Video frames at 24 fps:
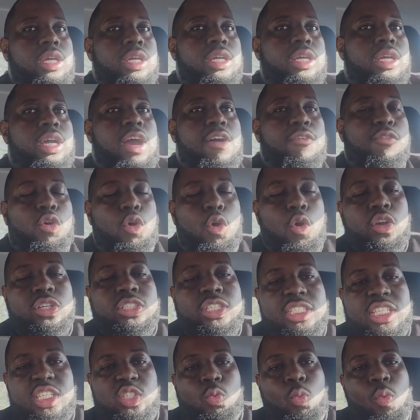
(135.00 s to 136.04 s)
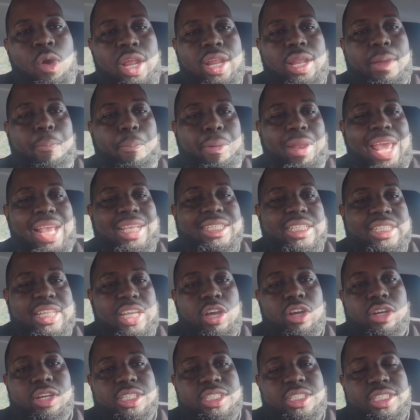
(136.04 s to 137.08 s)
of course, this is one of the plans that they
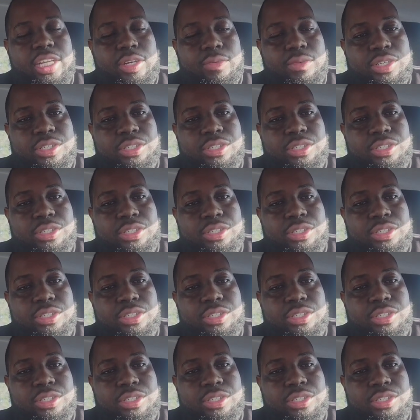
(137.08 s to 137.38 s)
are considering.